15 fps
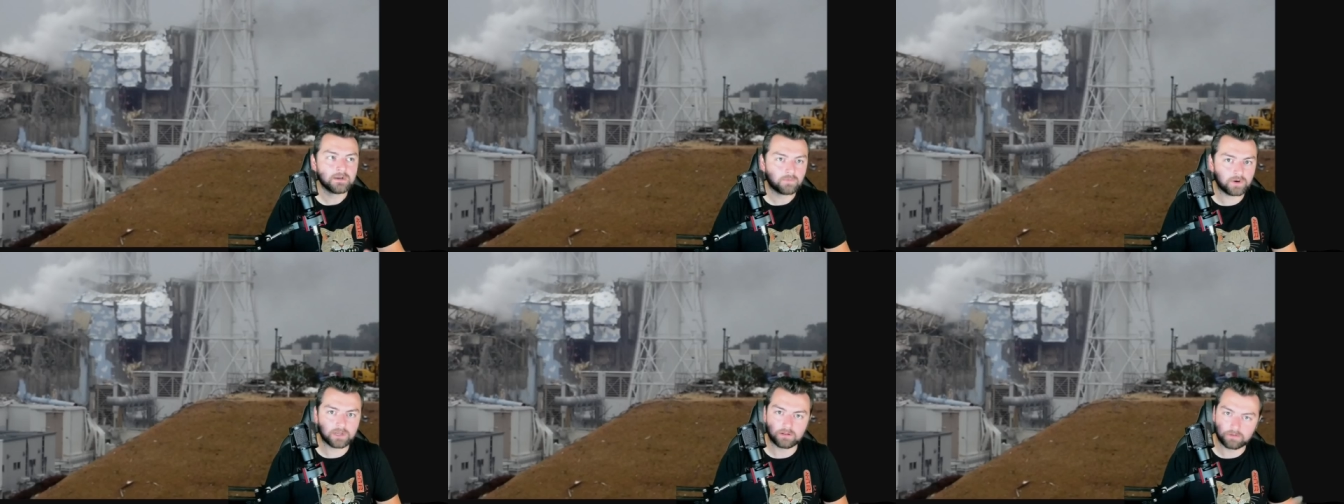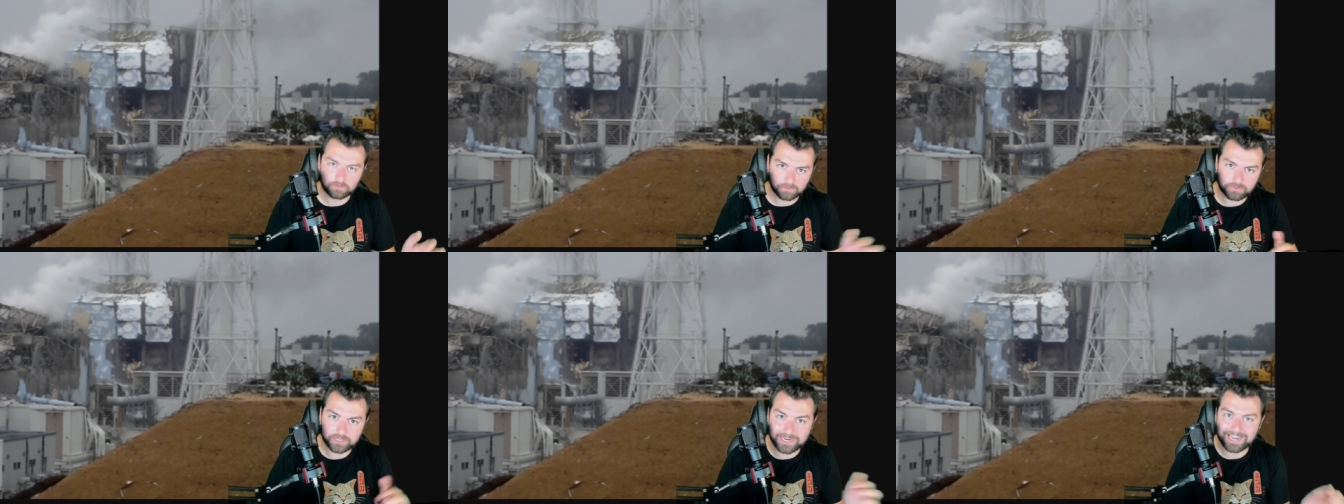
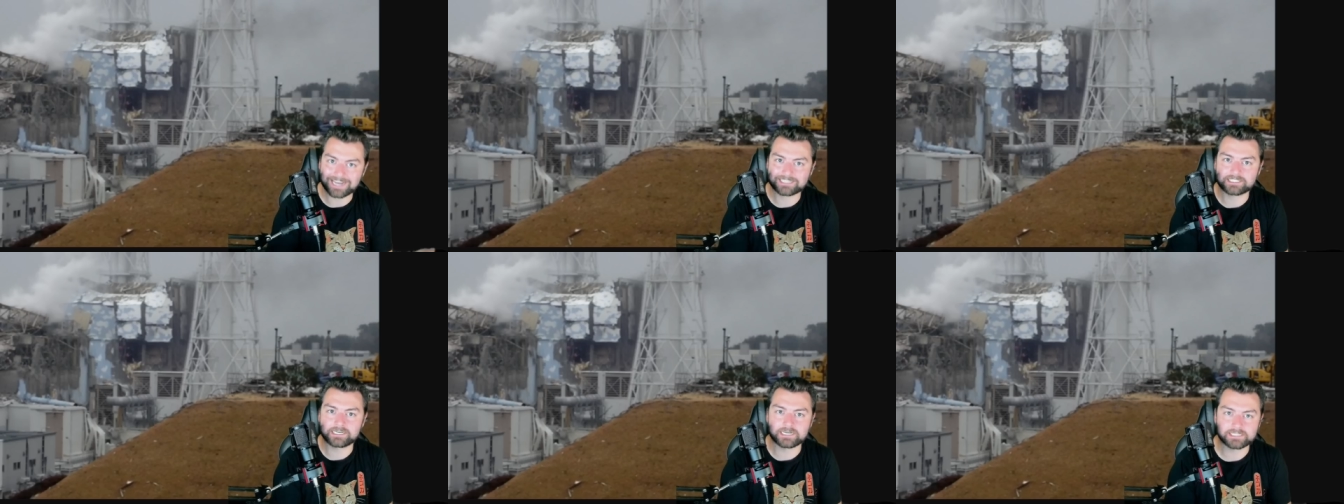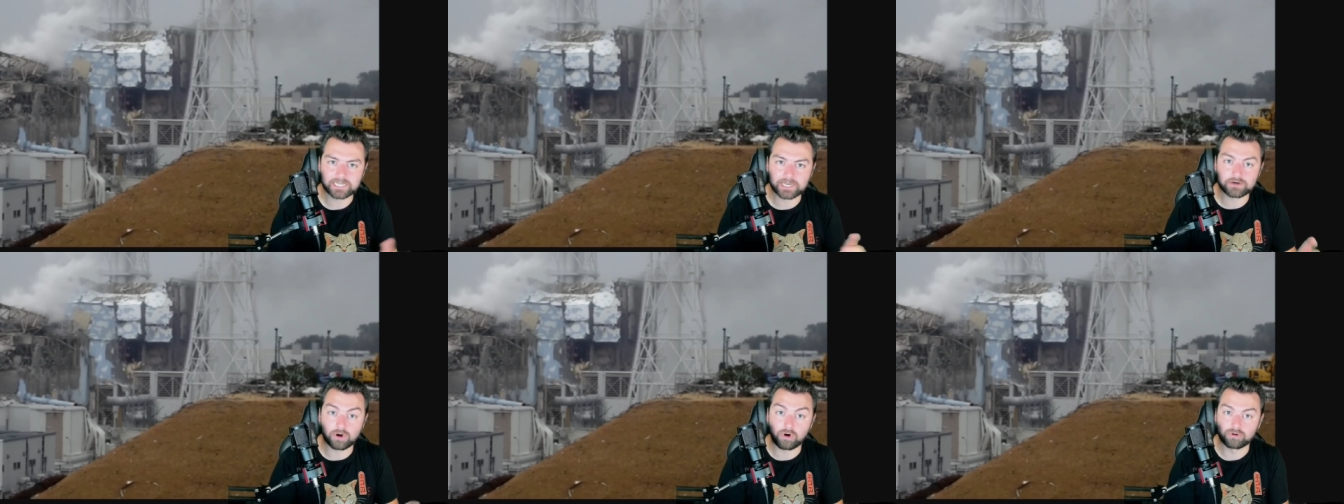well, the accident
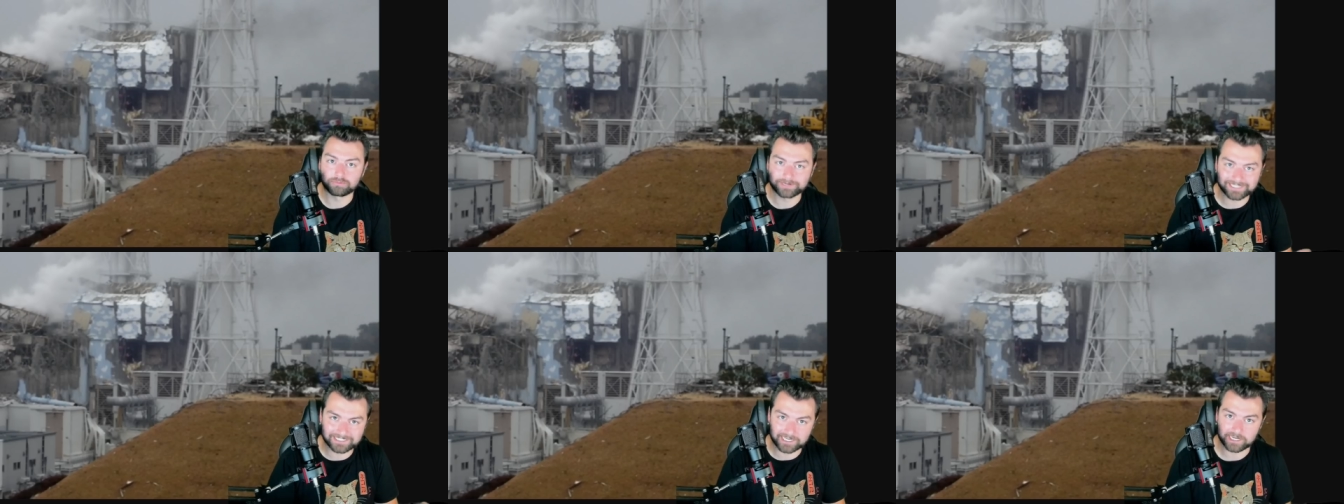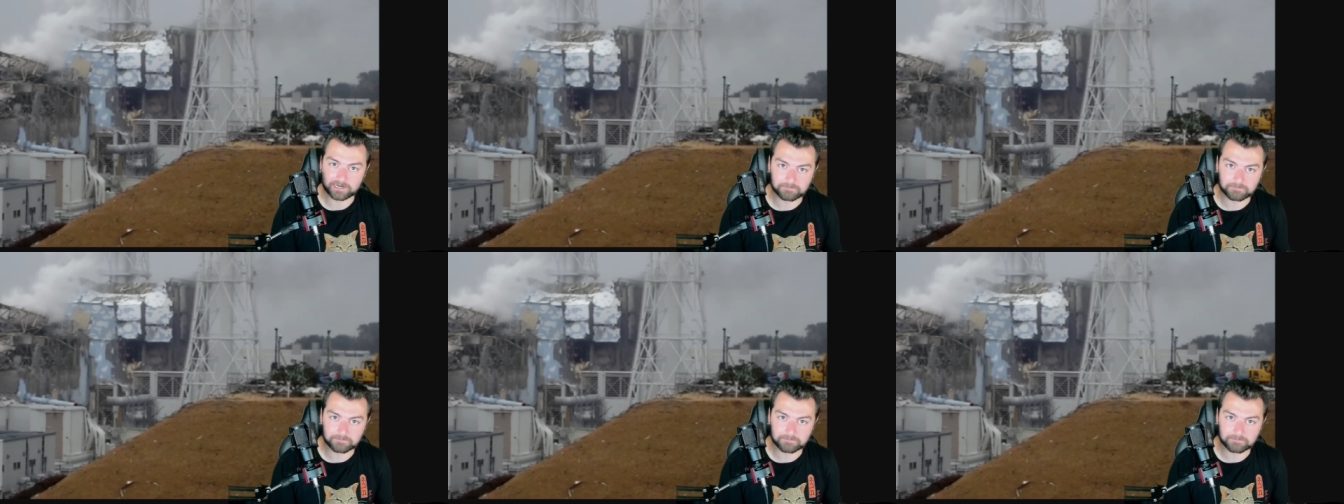had already taken